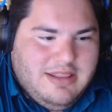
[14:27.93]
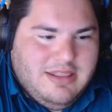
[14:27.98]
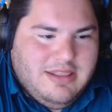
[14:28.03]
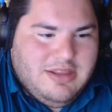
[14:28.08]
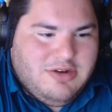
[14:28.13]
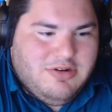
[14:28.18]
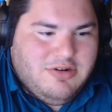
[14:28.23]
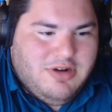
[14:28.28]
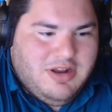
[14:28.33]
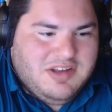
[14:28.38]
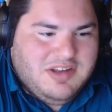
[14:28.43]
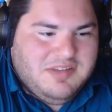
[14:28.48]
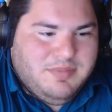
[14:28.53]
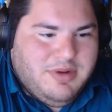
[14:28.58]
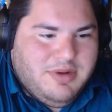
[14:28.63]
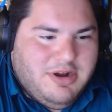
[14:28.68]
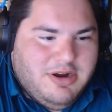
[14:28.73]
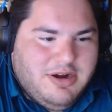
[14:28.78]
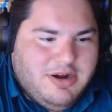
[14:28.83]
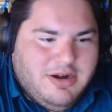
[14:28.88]
The
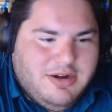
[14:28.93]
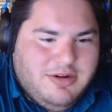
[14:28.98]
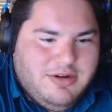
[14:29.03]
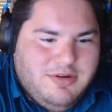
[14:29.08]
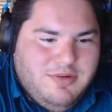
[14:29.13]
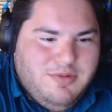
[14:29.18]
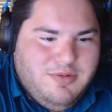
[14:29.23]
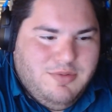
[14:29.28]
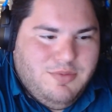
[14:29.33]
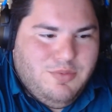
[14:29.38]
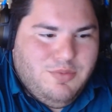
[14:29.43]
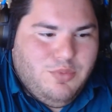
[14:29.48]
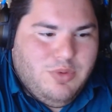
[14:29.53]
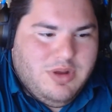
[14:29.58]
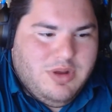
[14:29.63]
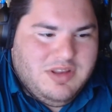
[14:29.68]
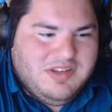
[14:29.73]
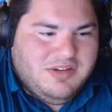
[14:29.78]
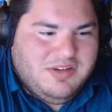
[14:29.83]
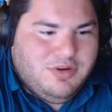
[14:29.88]
crossbar
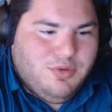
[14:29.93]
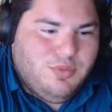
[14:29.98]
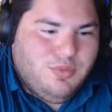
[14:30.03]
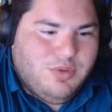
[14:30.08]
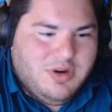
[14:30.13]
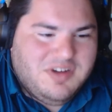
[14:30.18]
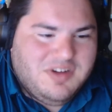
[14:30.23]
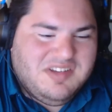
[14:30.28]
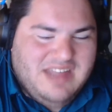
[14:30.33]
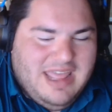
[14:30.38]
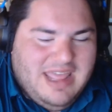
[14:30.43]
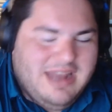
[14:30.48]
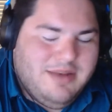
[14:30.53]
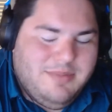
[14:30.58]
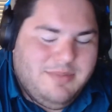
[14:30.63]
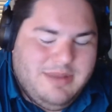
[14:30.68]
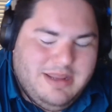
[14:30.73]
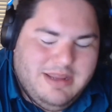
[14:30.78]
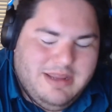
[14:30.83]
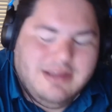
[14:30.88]
was your worst
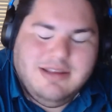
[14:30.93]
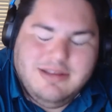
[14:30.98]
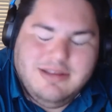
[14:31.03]
enemy